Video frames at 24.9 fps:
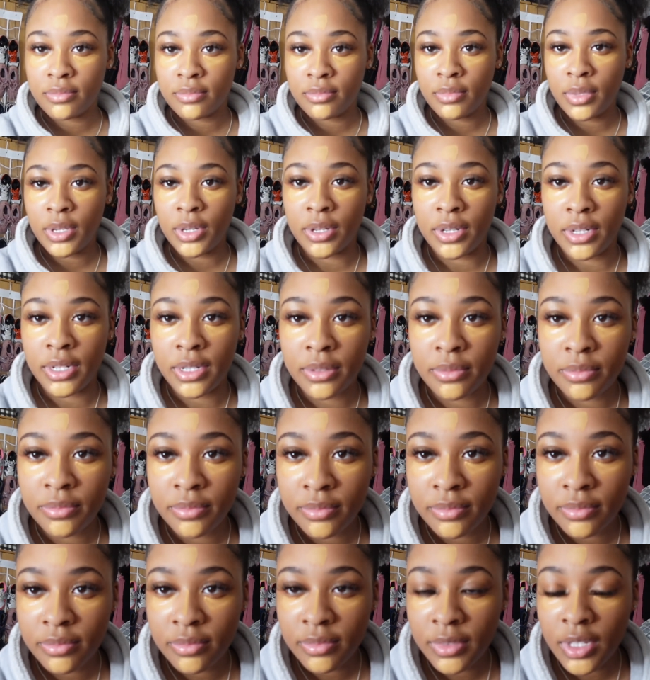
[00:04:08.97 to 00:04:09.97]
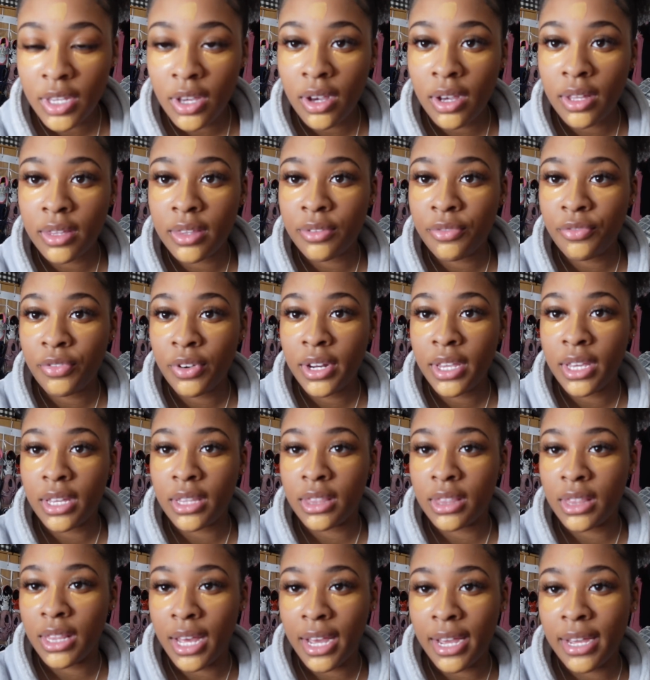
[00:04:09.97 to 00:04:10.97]
Period. Y'all, the
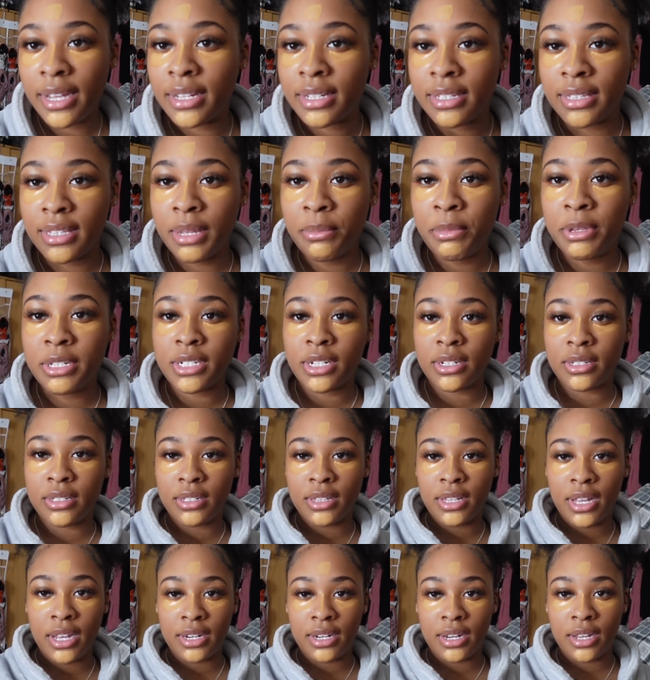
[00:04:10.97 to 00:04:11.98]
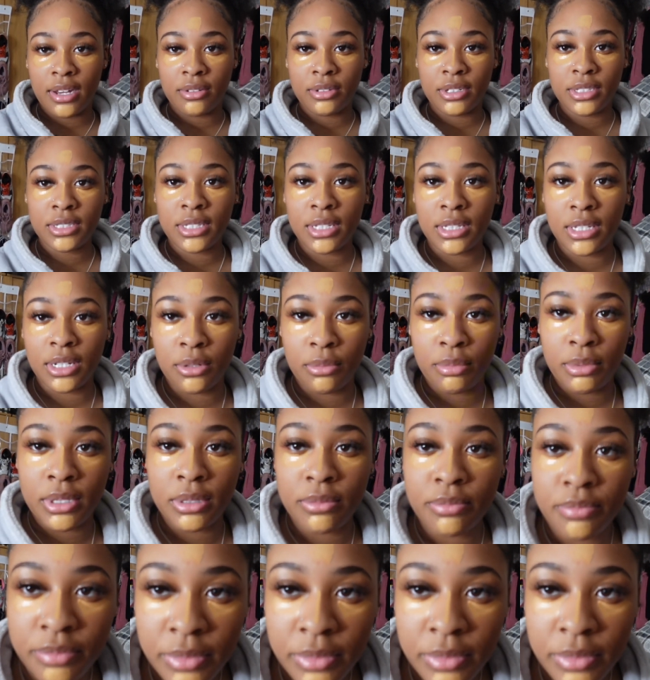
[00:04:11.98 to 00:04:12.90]
freaking light. Let me turn the light down just a little bit.